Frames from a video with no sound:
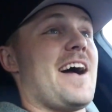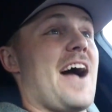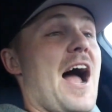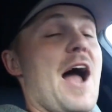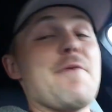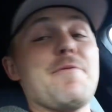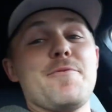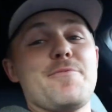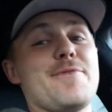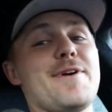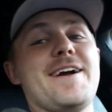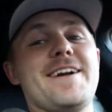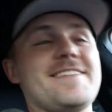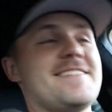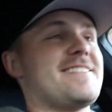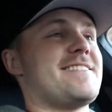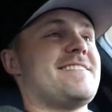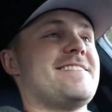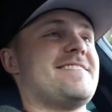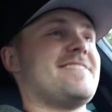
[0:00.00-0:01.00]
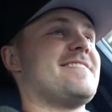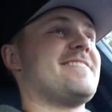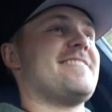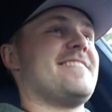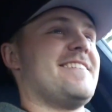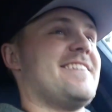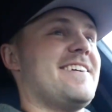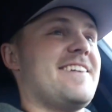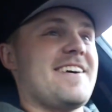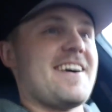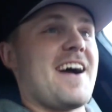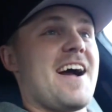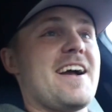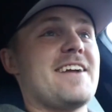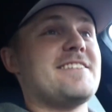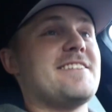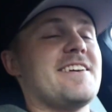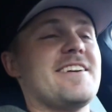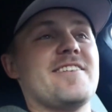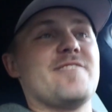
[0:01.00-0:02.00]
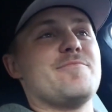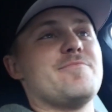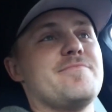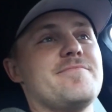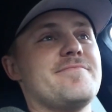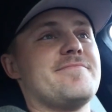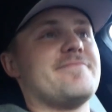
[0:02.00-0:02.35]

I'm impressed. I dig them.